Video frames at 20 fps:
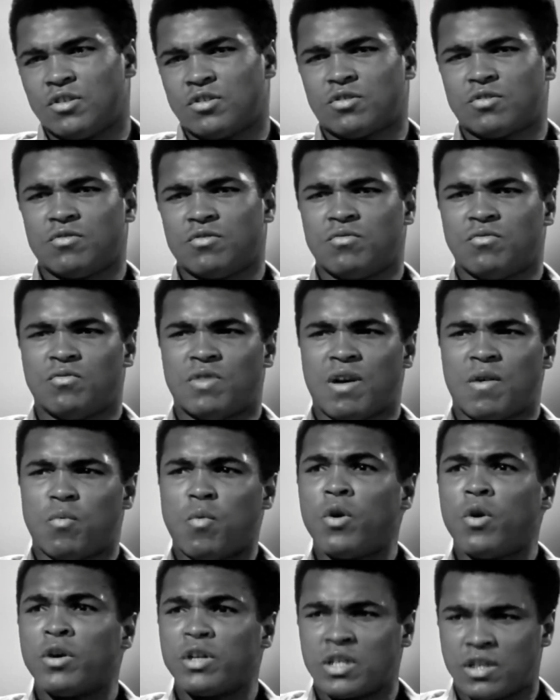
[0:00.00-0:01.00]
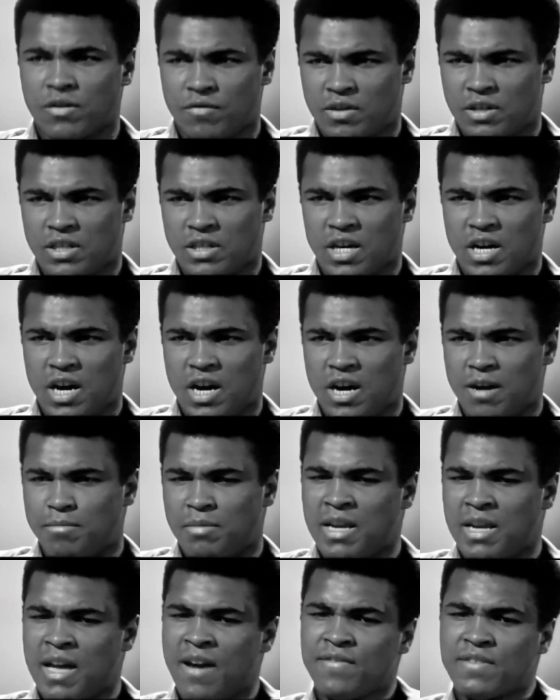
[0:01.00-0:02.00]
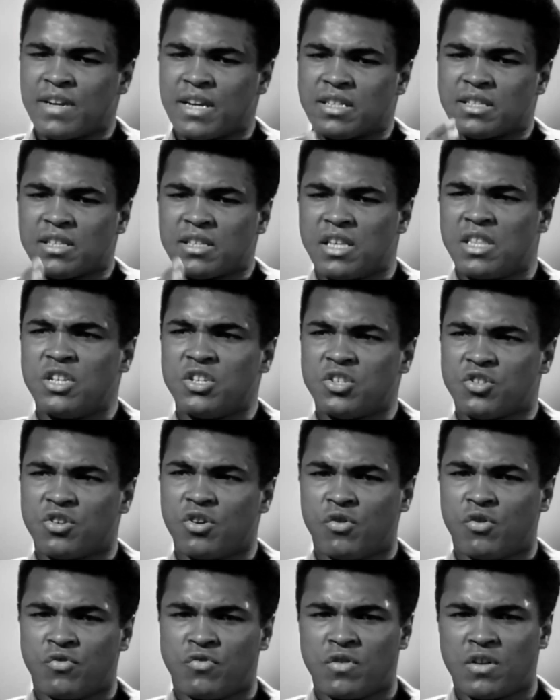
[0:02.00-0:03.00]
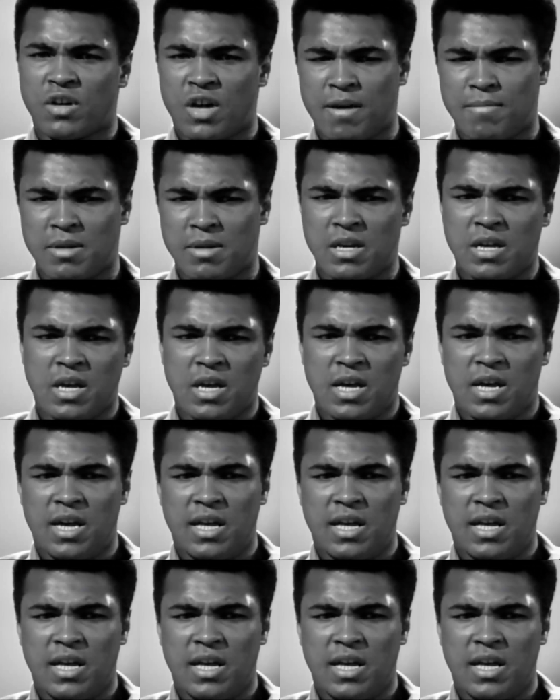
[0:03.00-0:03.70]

So I wanted to retire, but after I see these children coming,